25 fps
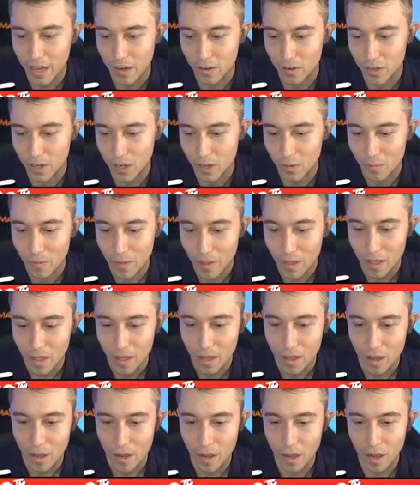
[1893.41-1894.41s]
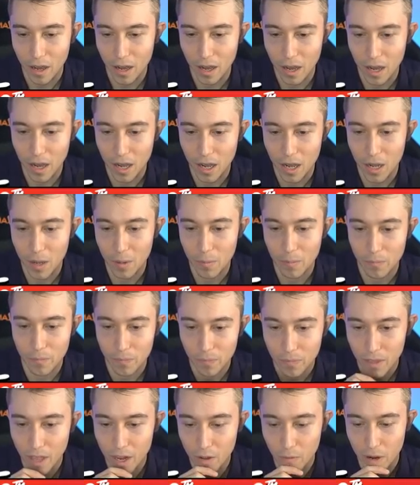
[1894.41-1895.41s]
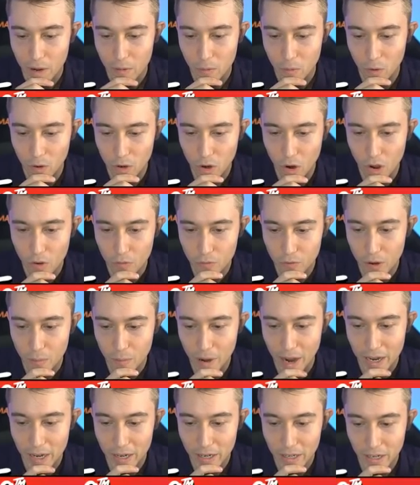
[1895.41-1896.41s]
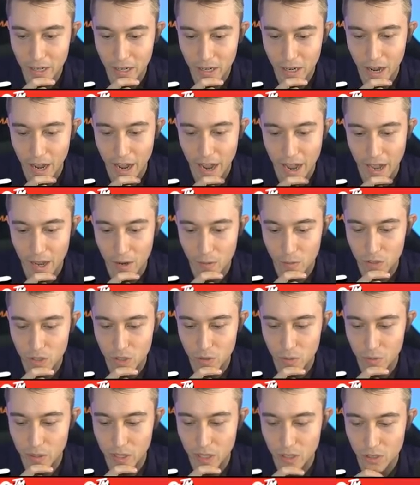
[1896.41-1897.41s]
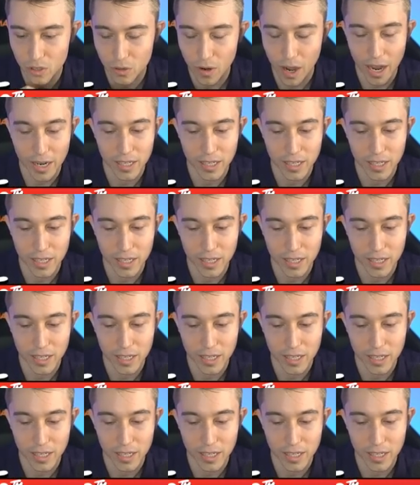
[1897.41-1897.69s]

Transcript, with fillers: I don't know. Um, anyway, we'll go in for a Miner here, and we'll see what we can do.